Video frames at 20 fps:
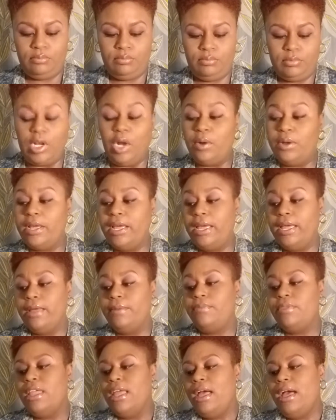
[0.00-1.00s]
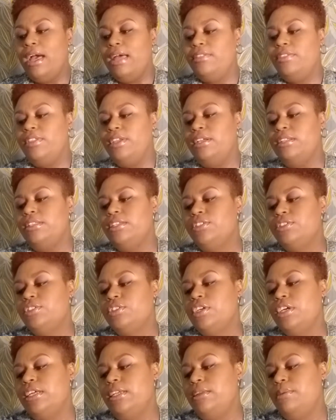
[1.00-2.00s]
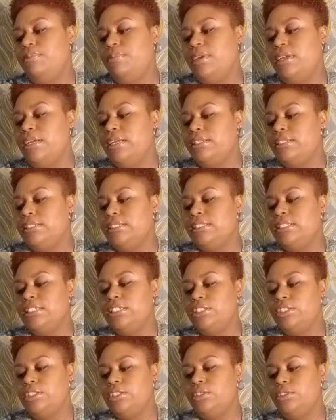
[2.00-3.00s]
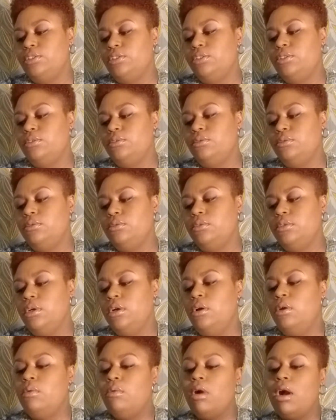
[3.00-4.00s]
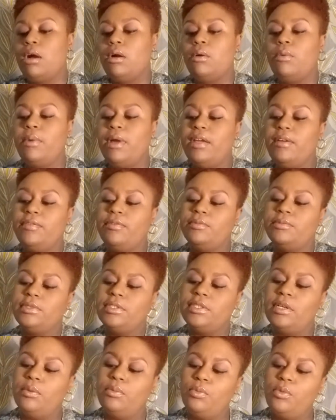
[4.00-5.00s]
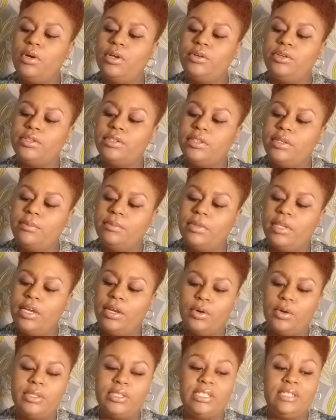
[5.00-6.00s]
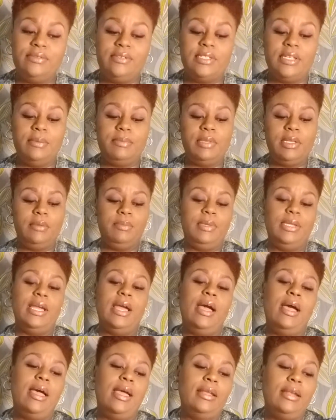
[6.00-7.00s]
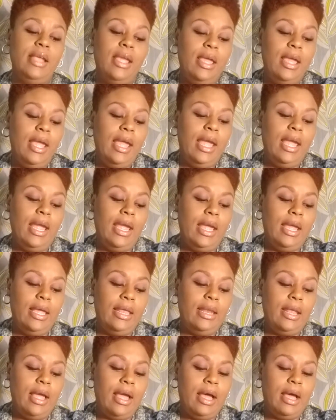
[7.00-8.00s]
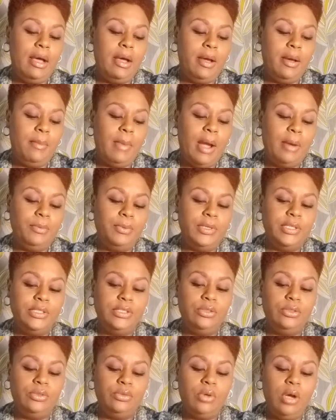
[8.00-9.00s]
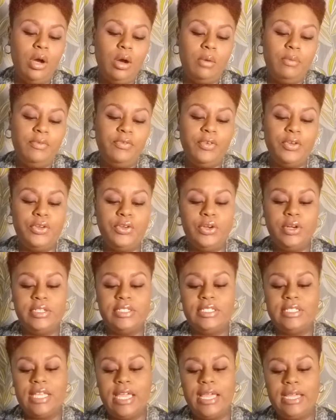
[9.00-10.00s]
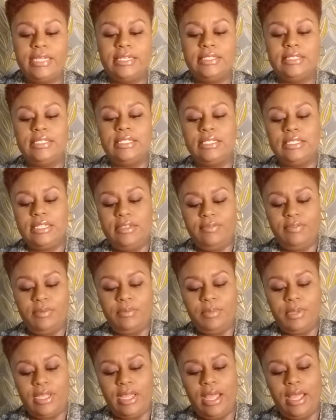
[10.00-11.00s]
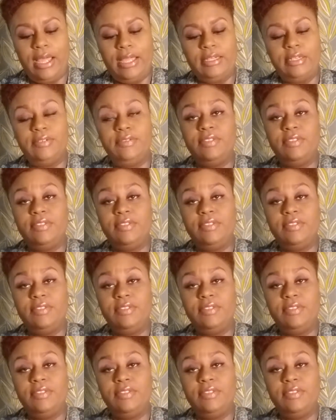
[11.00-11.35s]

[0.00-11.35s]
Okay, I think there's going to be a decision to walk away from someone or something, or leave something behind. And I really do hope for your sake it's the leaving behind of